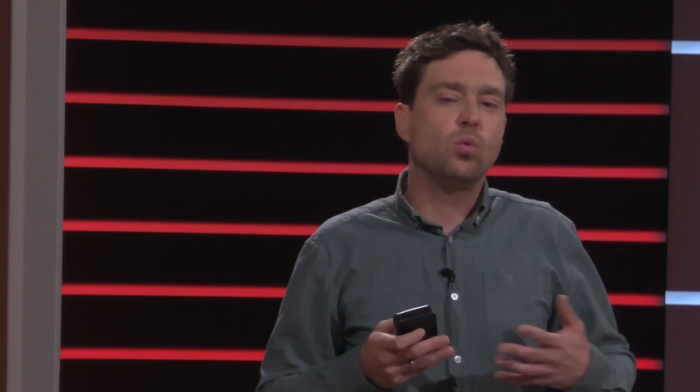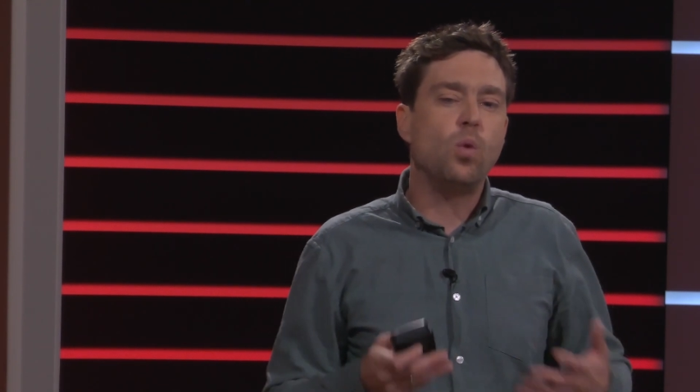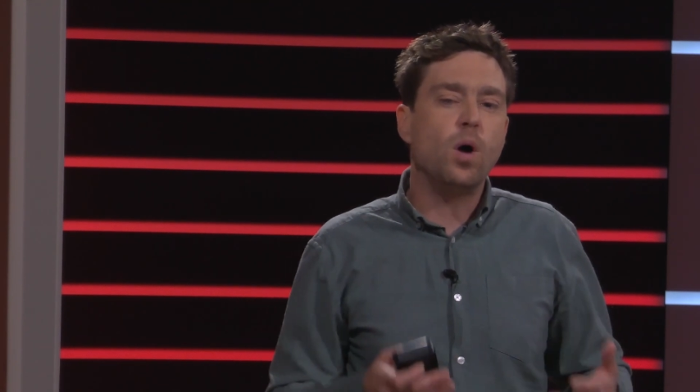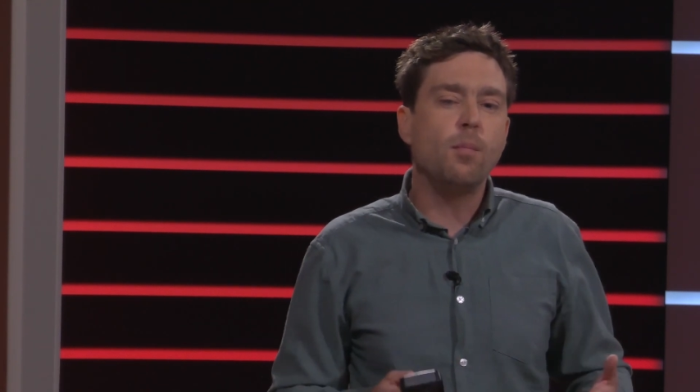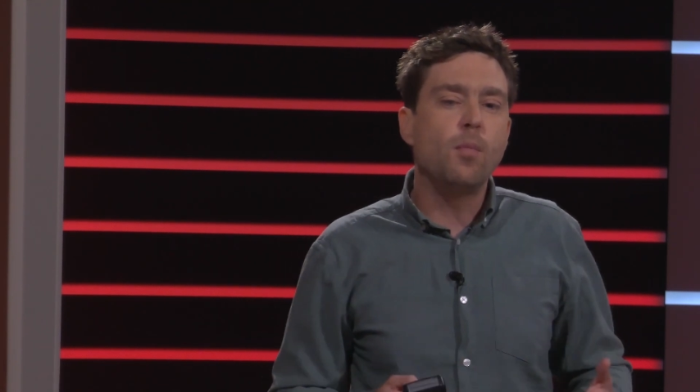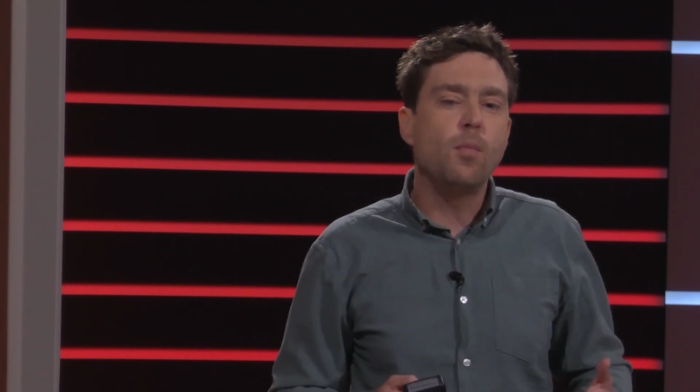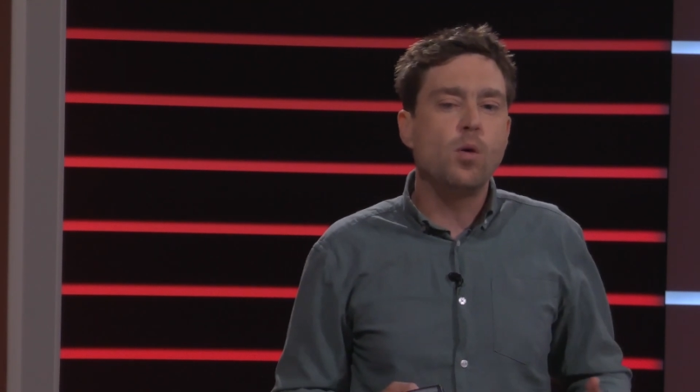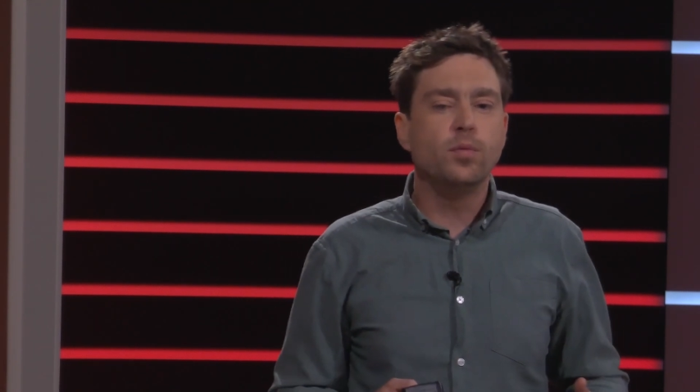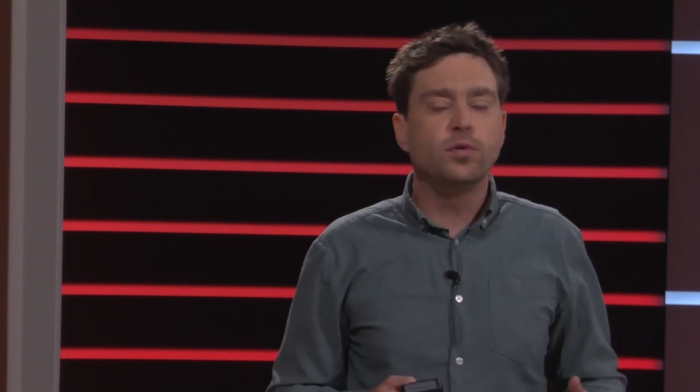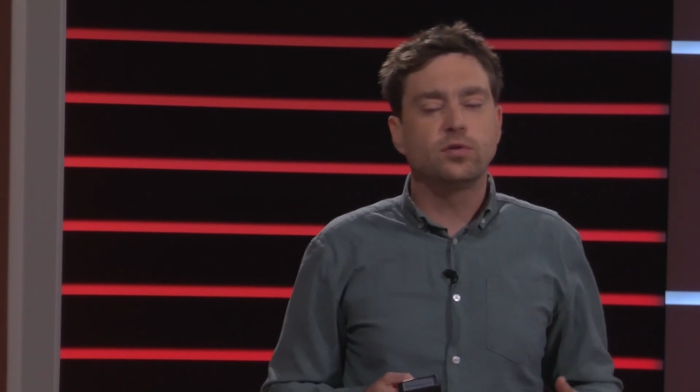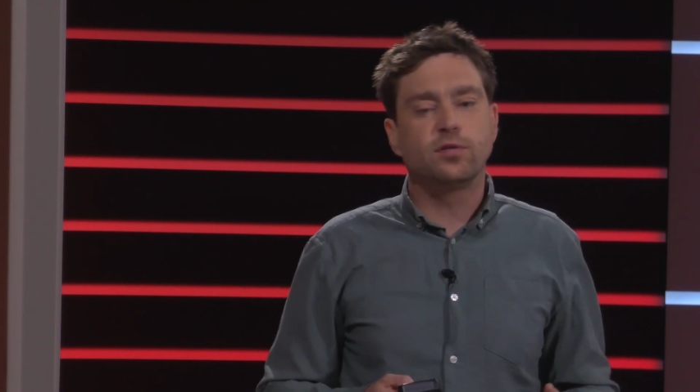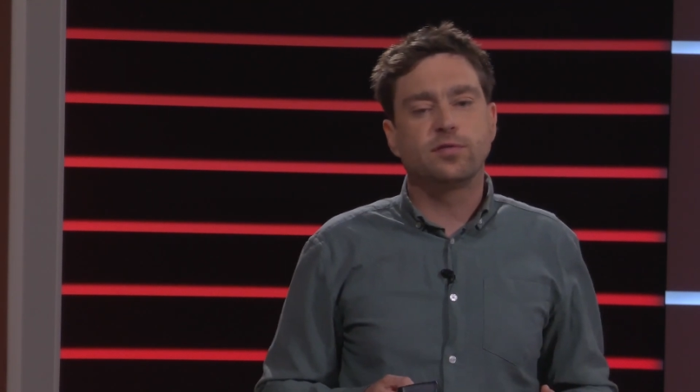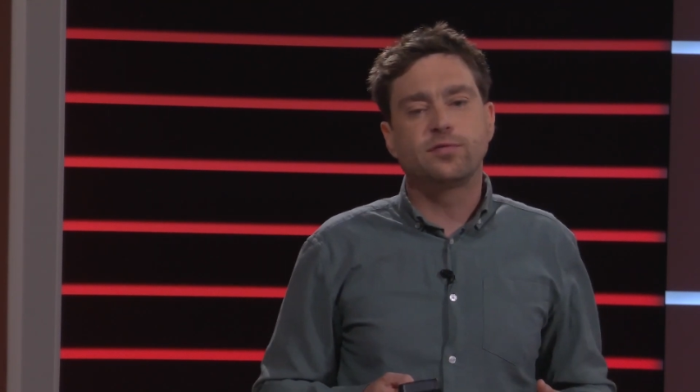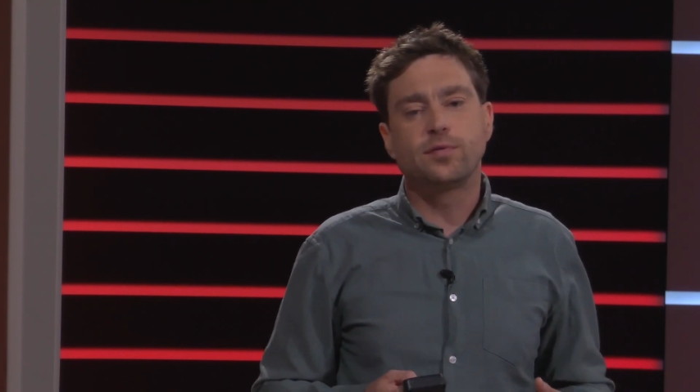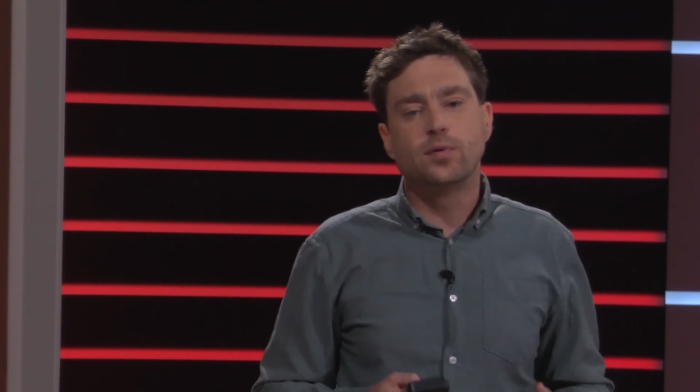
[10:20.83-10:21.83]
one moment
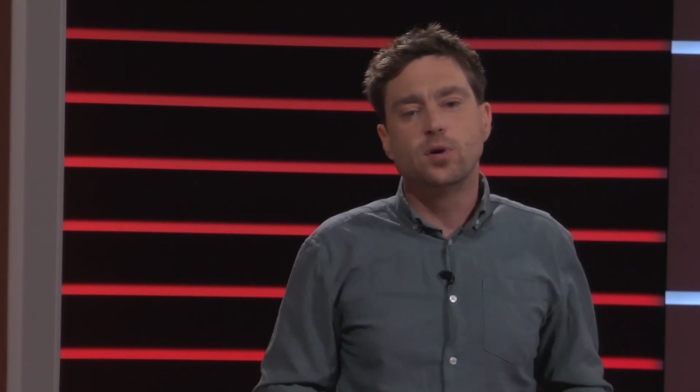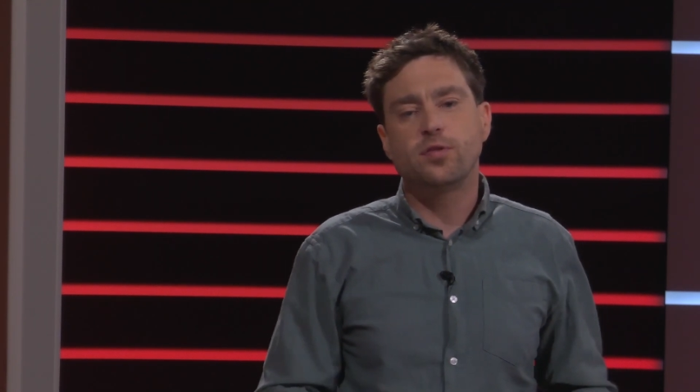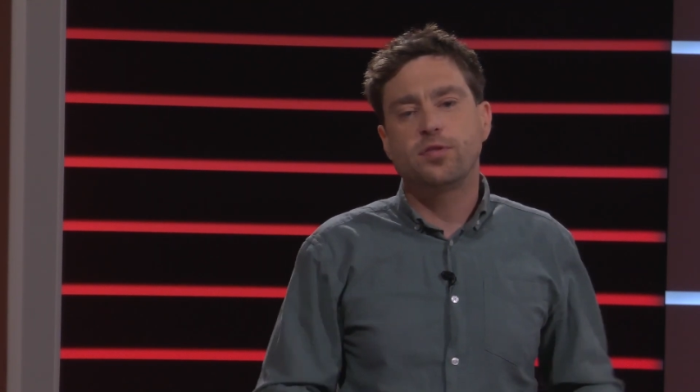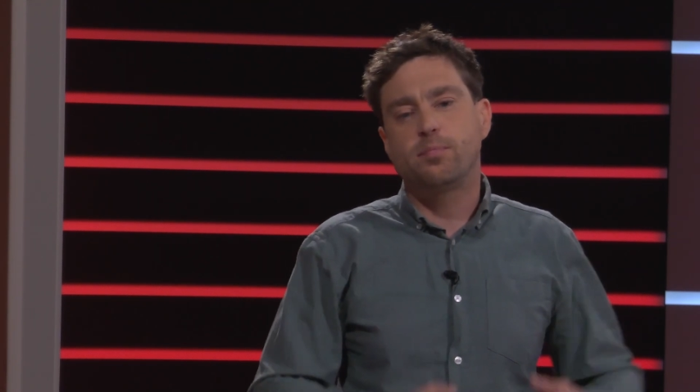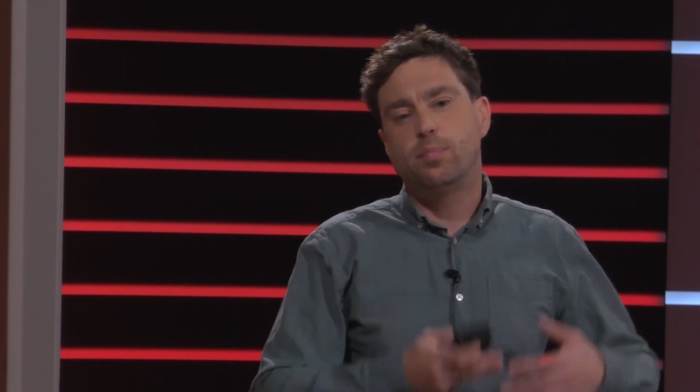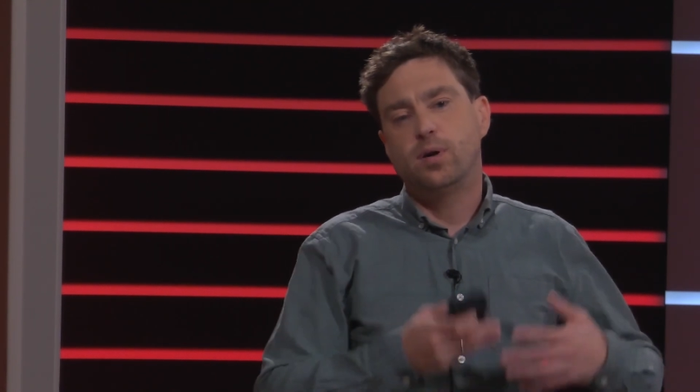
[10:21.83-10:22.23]
of truth,